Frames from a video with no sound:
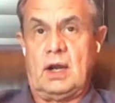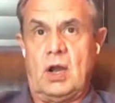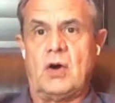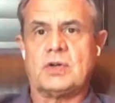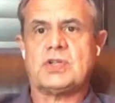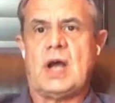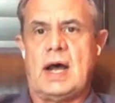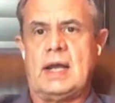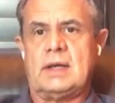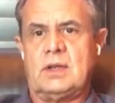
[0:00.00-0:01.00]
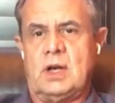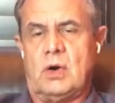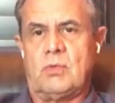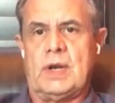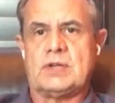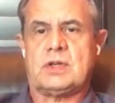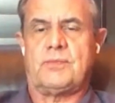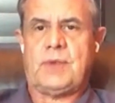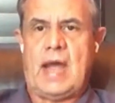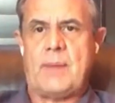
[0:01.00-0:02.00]
alongside, a risk
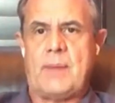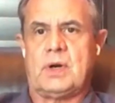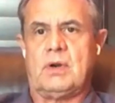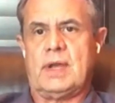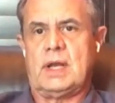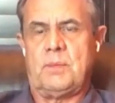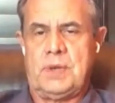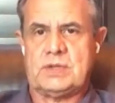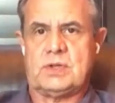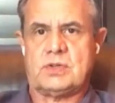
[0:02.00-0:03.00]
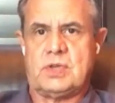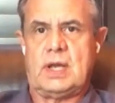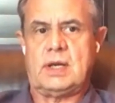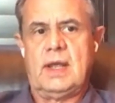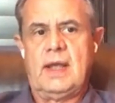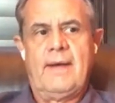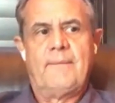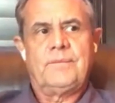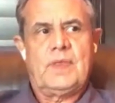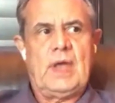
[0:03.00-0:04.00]
of capital in a business
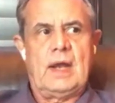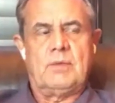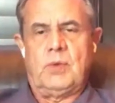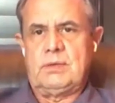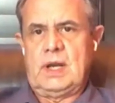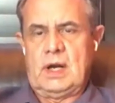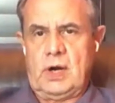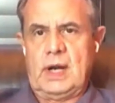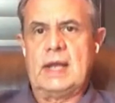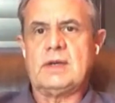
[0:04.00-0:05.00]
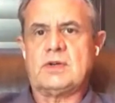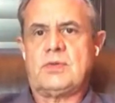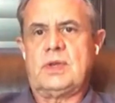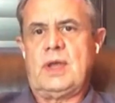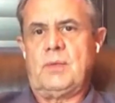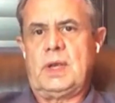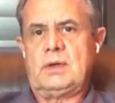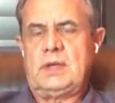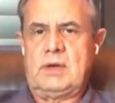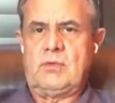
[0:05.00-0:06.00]
that we, or an industry that
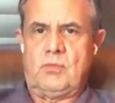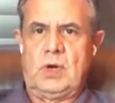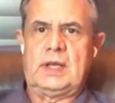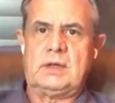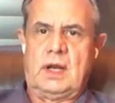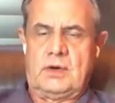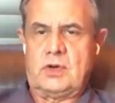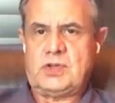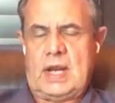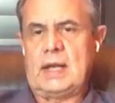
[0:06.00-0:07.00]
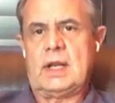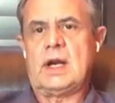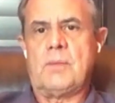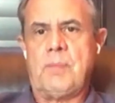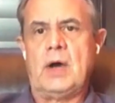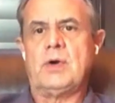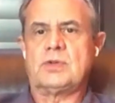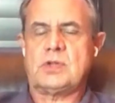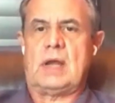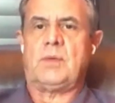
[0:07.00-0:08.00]
we didn't really understand in our
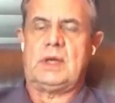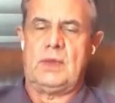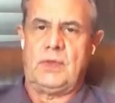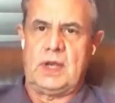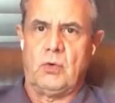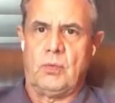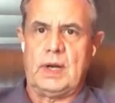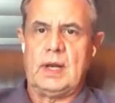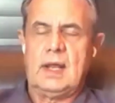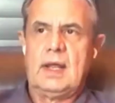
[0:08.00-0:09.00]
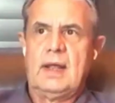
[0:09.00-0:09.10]
bones like we did the old one.